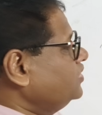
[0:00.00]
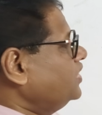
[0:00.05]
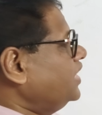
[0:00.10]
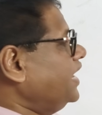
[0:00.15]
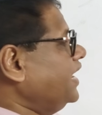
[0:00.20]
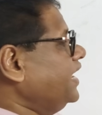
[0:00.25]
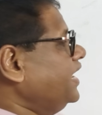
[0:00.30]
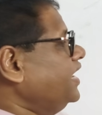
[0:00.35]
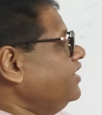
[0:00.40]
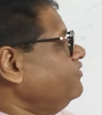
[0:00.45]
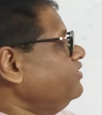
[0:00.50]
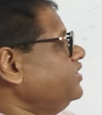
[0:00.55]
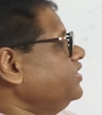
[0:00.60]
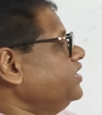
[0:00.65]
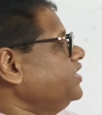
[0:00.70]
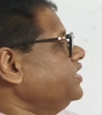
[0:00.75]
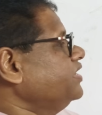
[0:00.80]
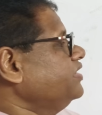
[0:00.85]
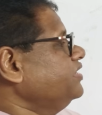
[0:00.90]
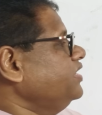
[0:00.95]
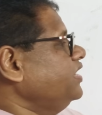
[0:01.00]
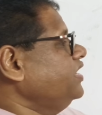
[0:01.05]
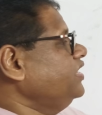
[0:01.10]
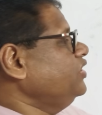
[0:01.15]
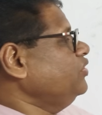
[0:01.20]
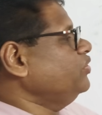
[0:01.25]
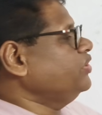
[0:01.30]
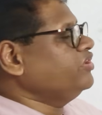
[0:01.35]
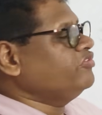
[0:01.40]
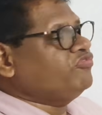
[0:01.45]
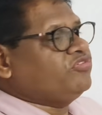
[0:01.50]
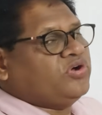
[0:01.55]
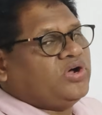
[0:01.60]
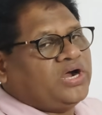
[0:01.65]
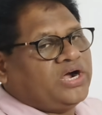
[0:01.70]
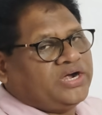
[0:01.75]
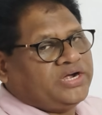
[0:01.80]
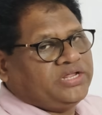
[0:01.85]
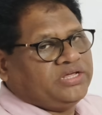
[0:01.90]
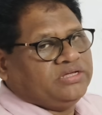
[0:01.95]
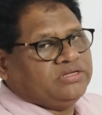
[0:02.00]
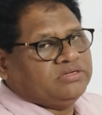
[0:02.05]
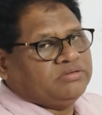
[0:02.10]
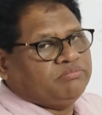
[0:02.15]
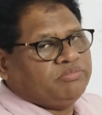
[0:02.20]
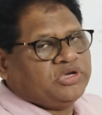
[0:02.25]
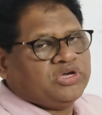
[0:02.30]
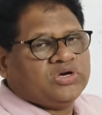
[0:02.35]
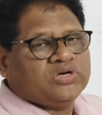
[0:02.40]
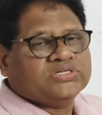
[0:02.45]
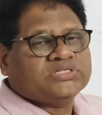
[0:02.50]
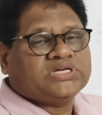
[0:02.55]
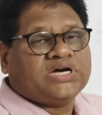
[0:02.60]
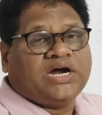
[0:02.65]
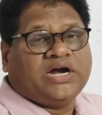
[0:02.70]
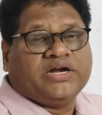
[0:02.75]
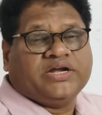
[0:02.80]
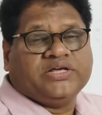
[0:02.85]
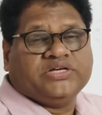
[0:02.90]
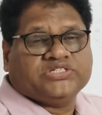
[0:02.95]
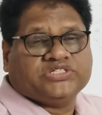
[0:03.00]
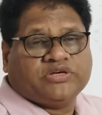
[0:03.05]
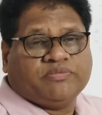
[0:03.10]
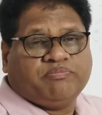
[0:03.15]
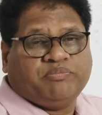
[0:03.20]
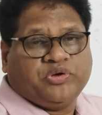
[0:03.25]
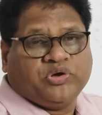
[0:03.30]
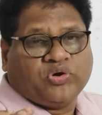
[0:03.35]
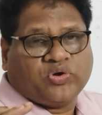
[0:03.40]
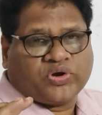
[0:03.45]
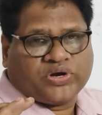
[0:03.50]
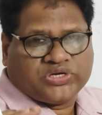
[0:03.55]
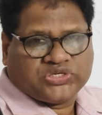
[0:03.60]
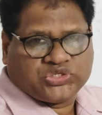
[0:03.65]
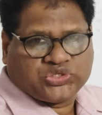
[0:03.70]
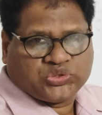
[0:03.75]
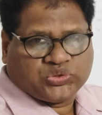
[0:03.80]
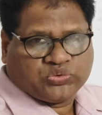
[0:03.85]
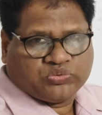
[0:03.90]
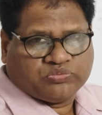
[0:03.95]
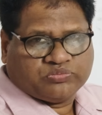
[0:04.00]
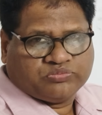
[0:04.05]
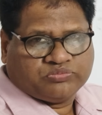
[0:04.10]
I haven't written any unit for RD because RD is a pure ratio.